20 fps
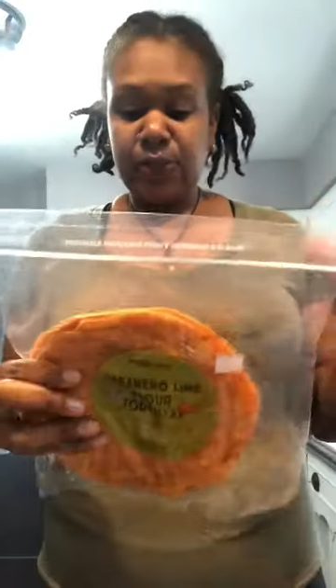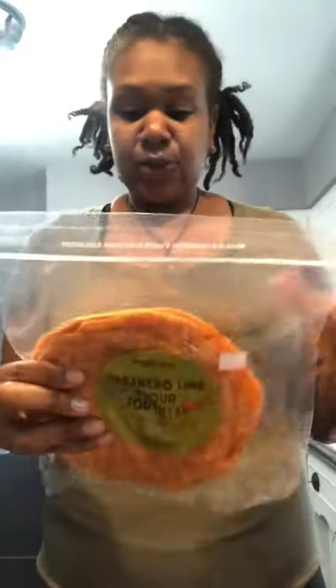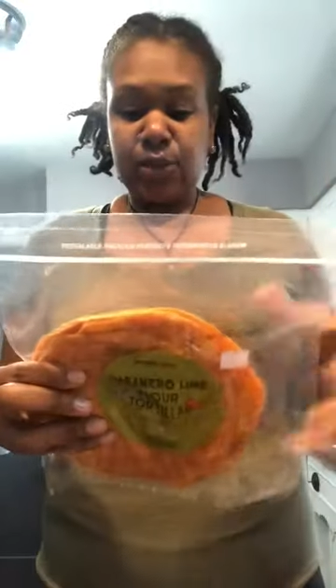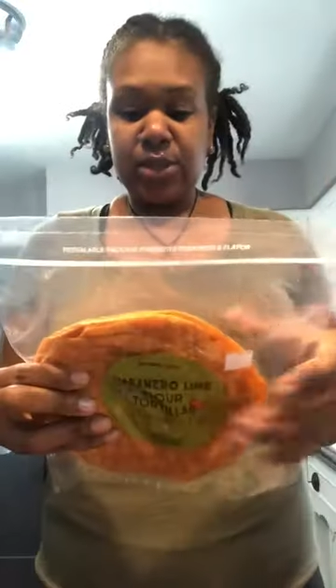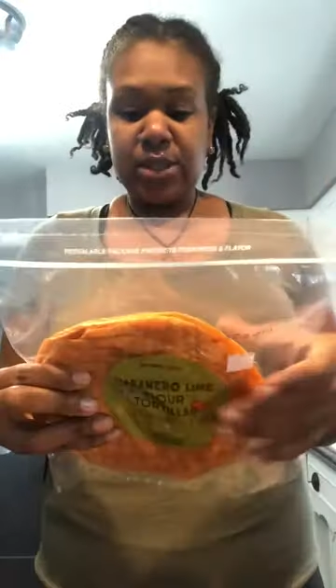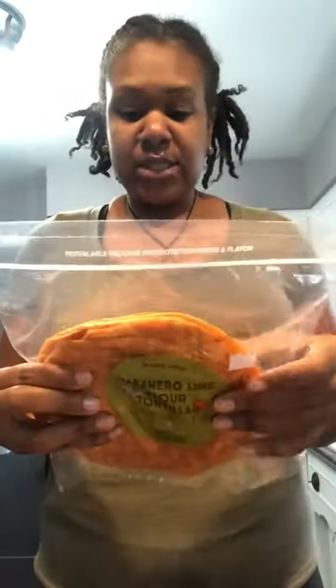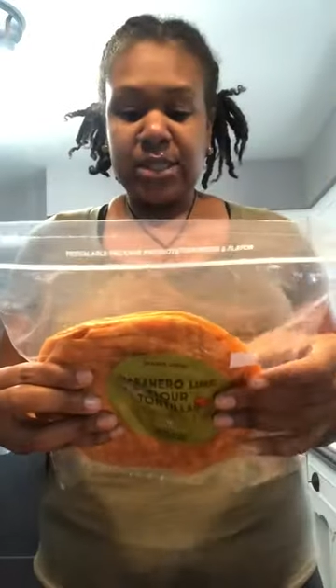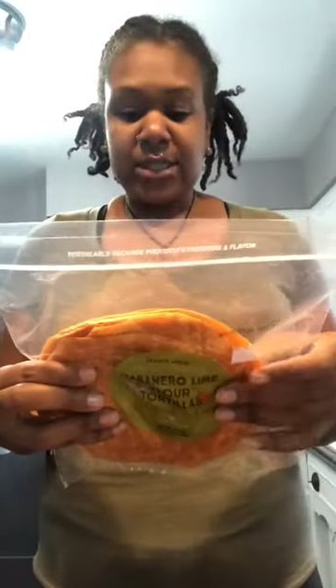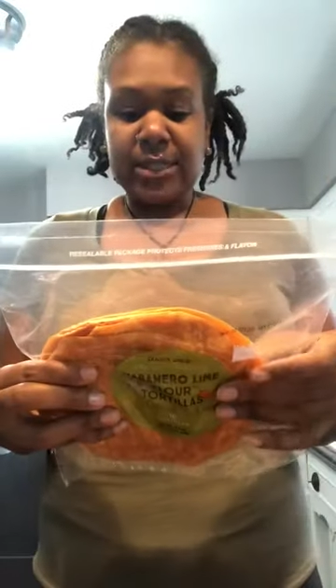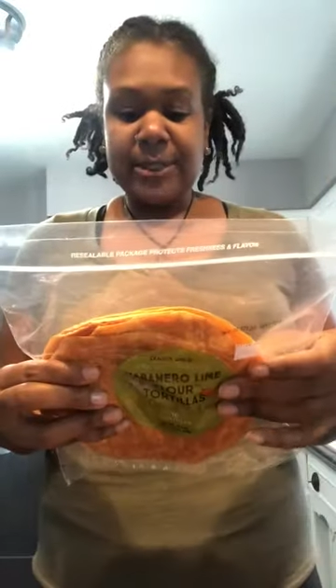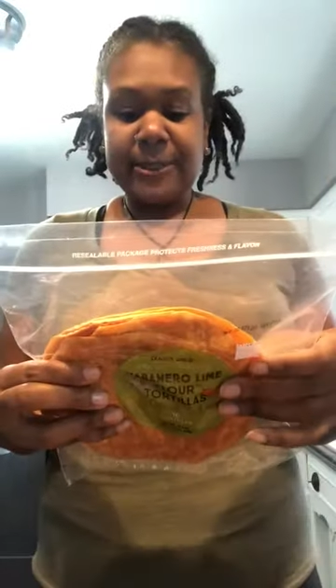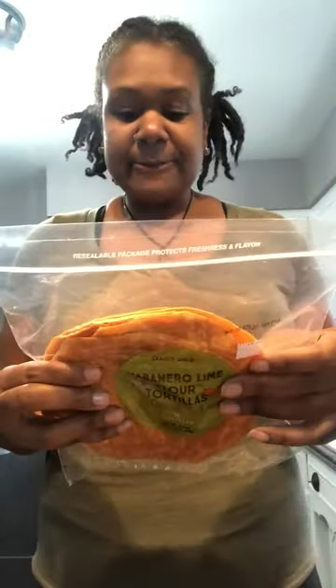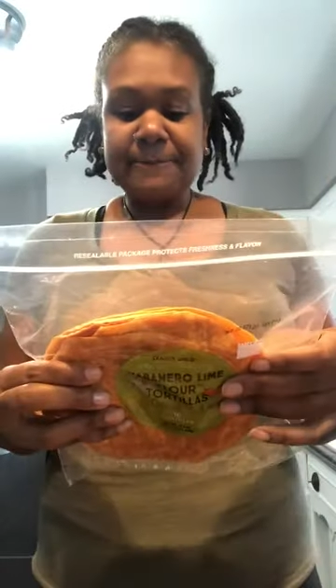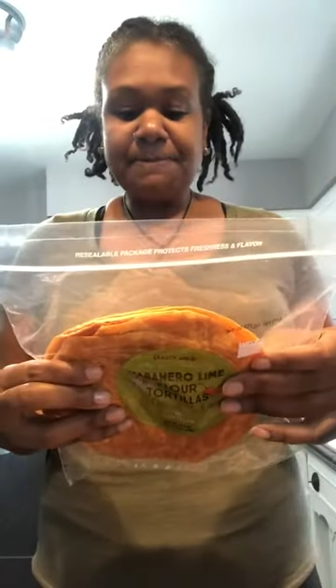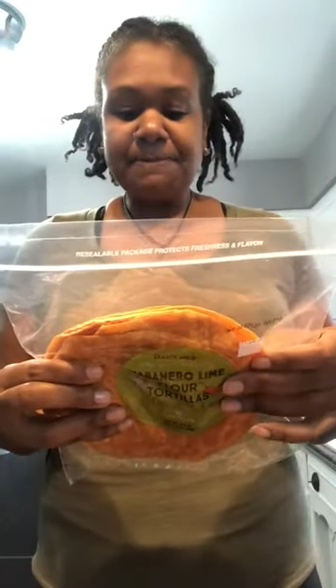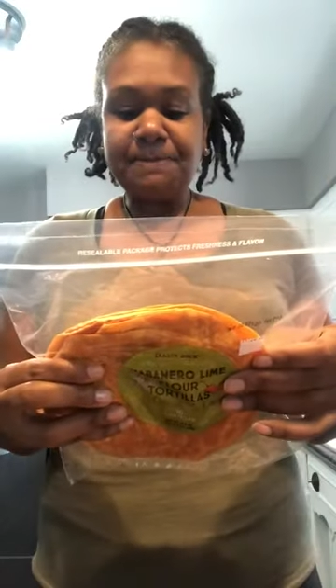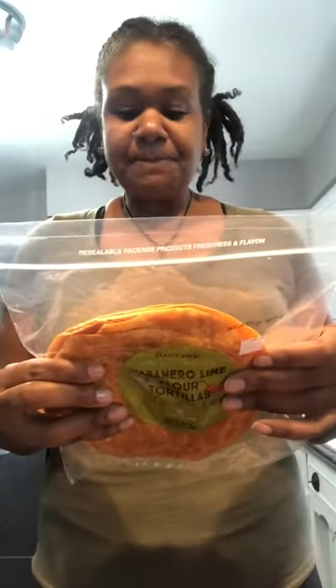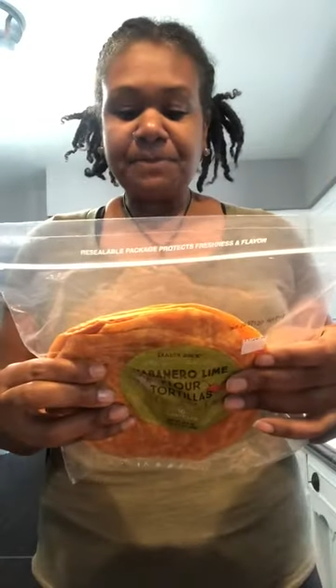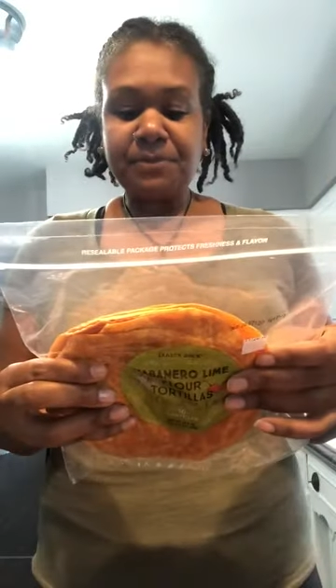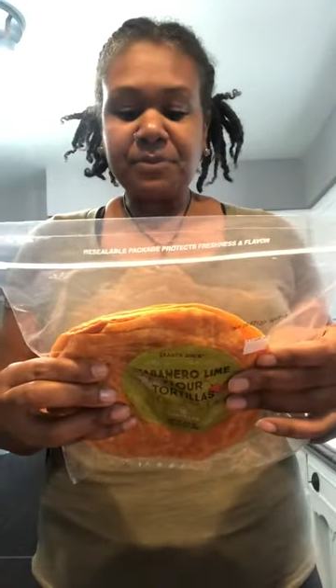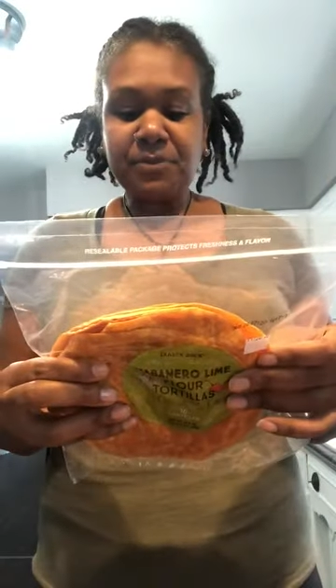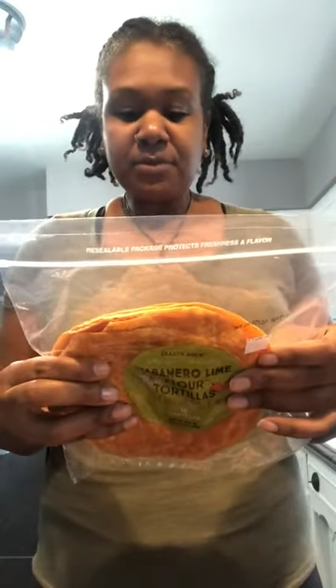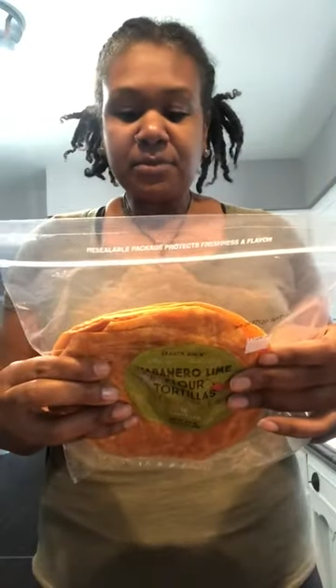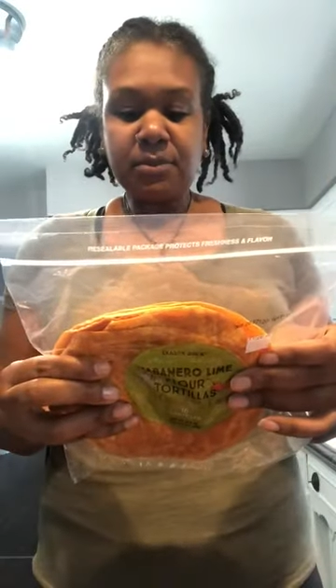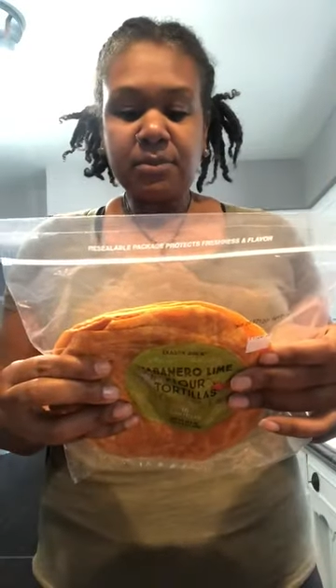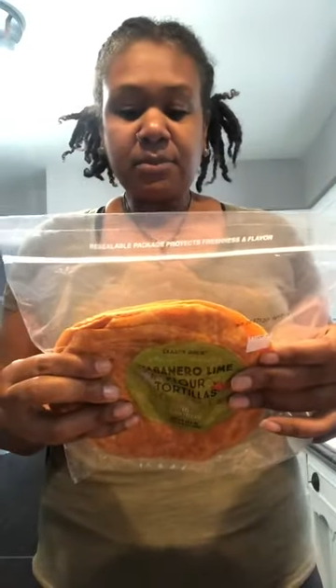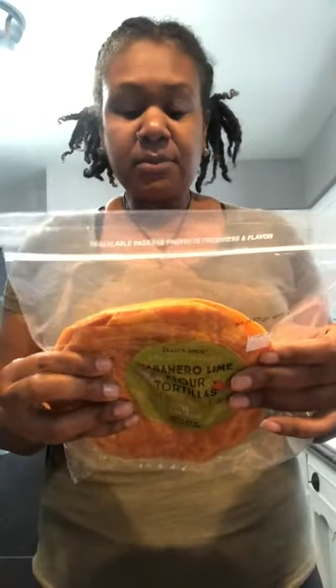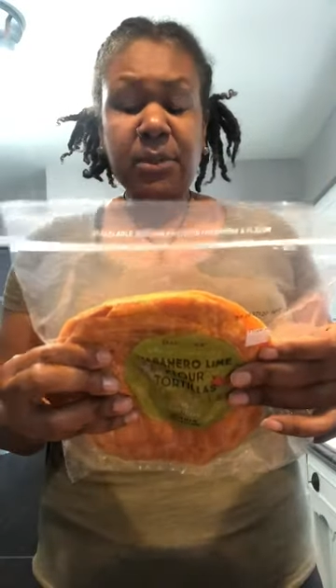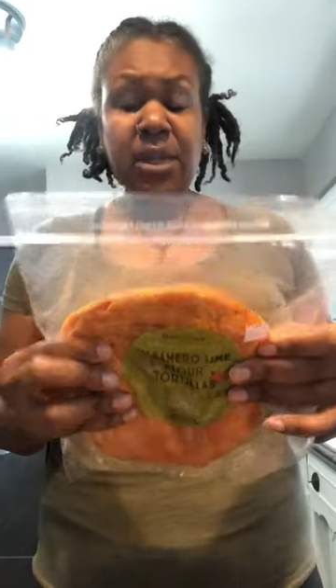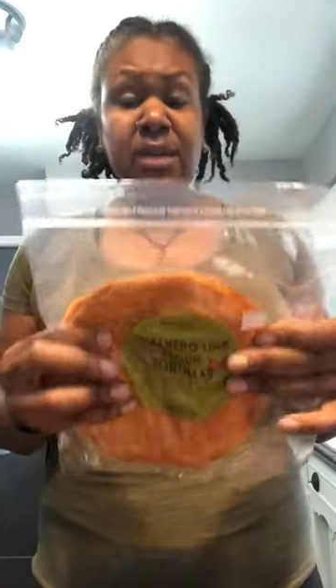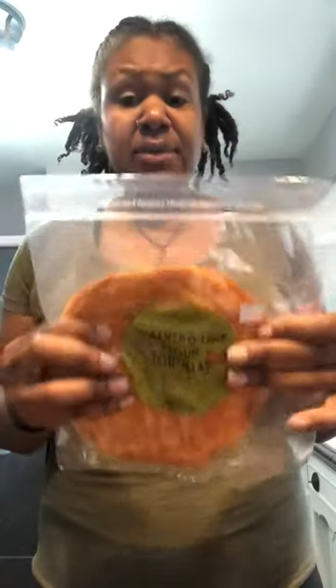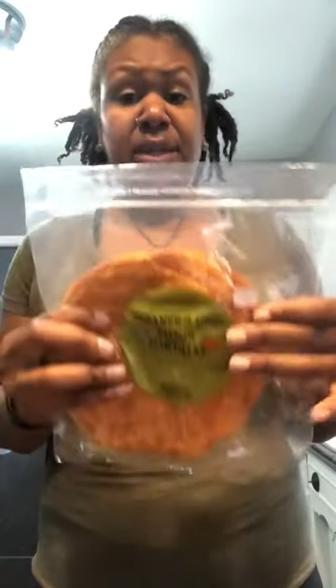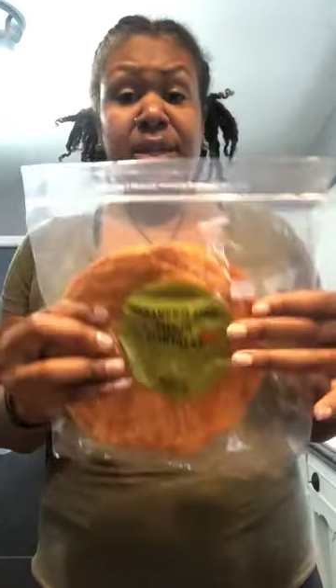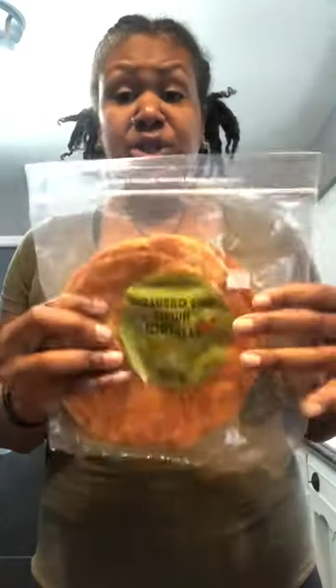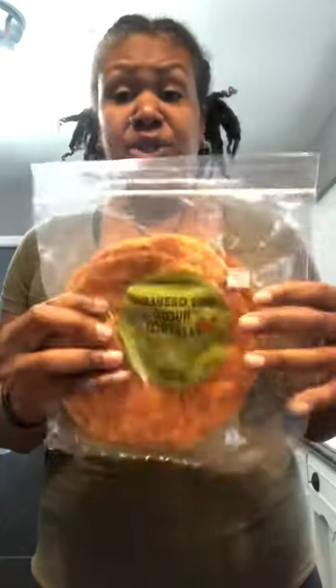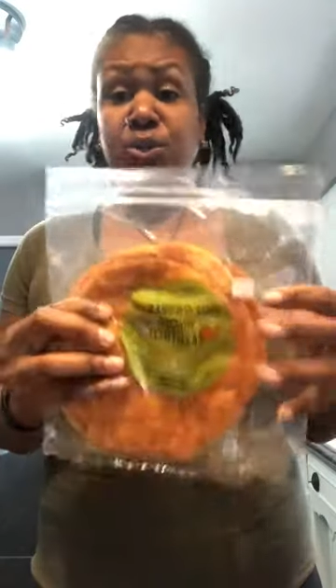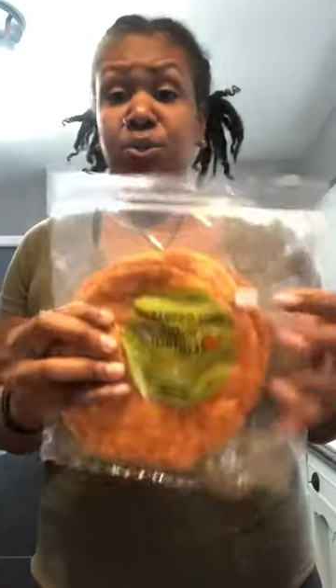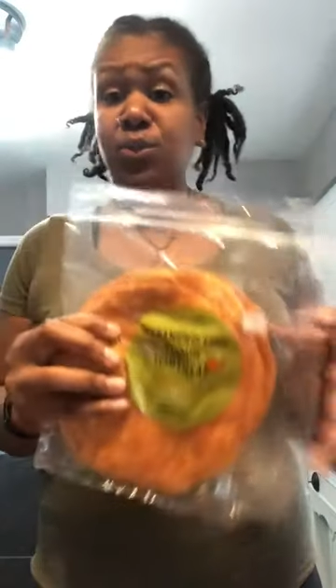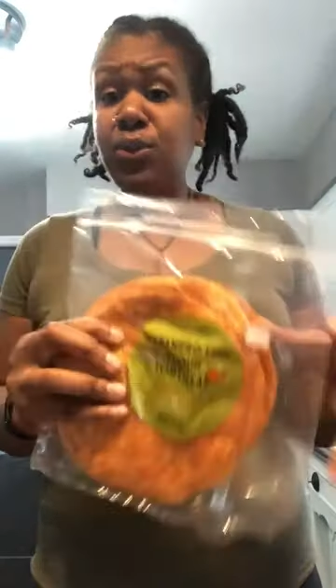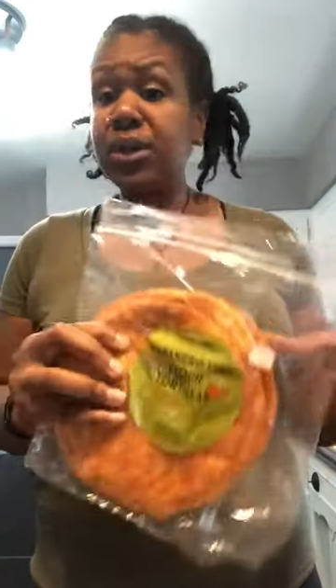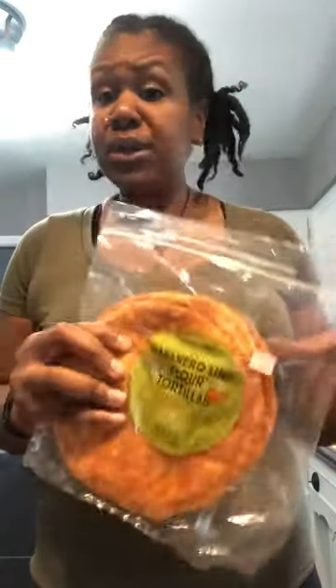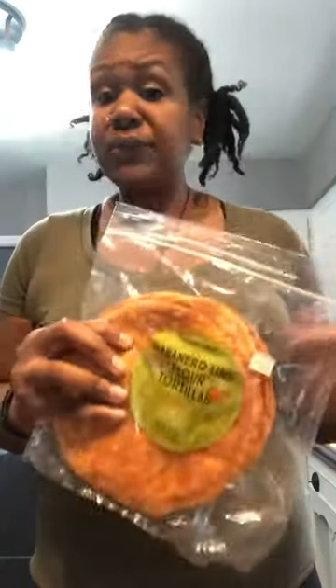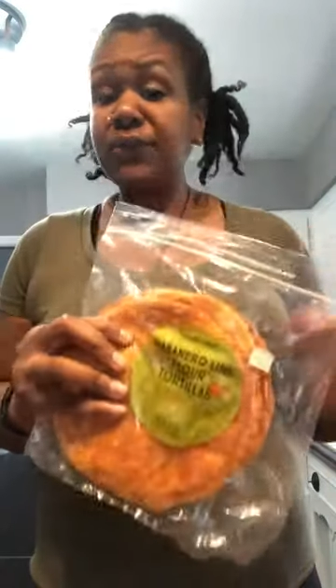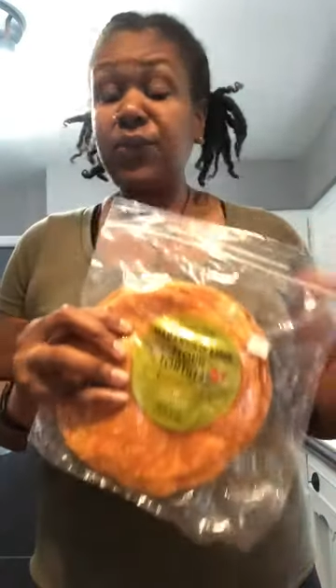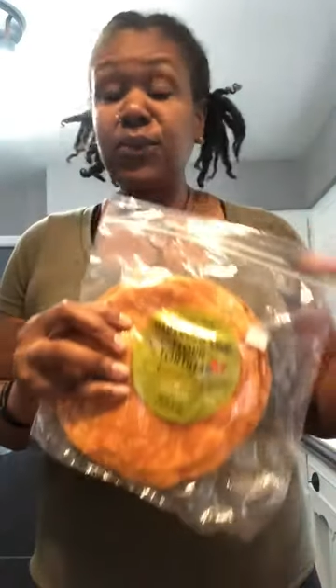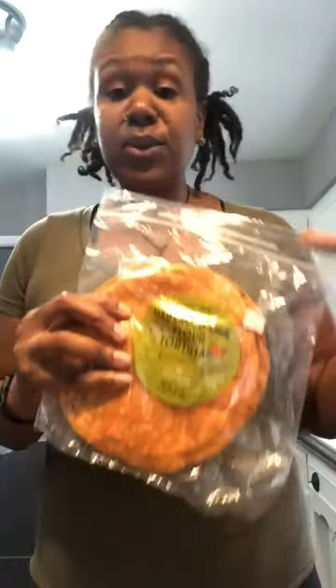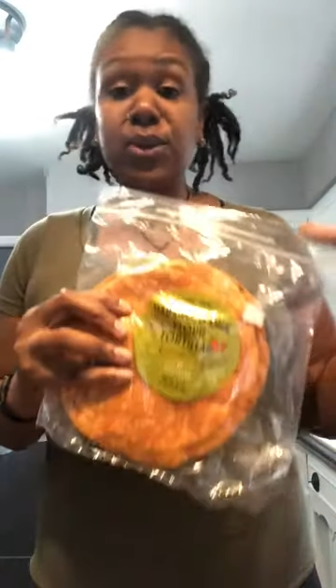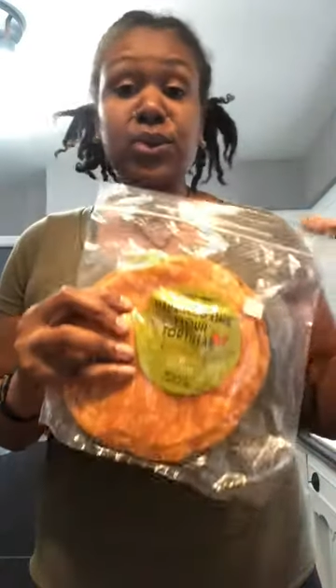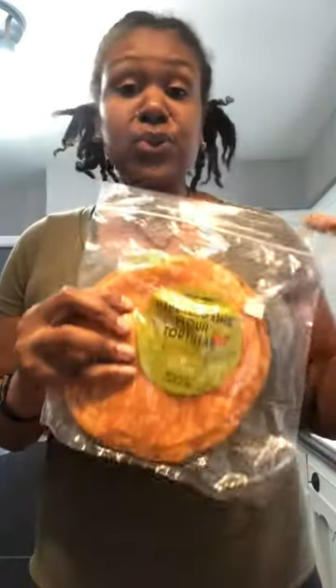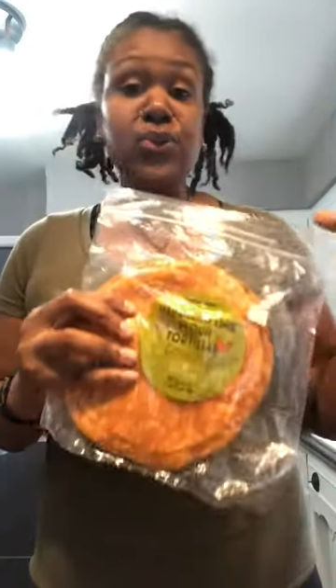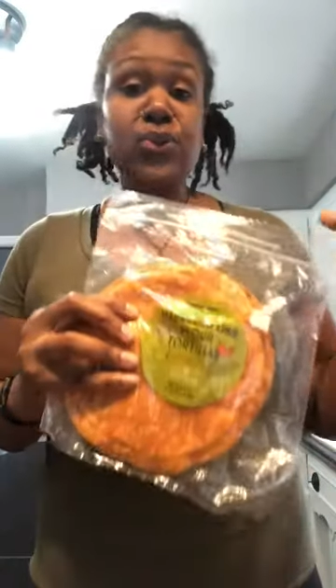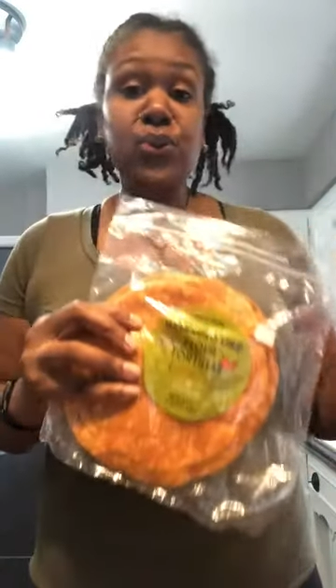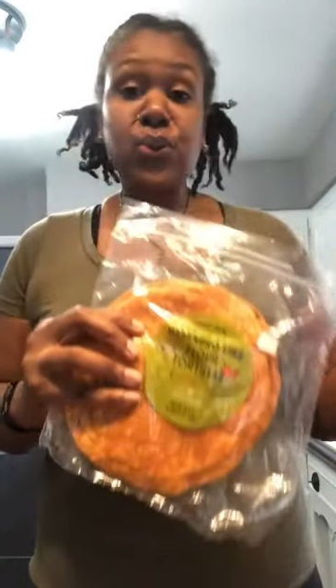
tortilla that you want. If you want to use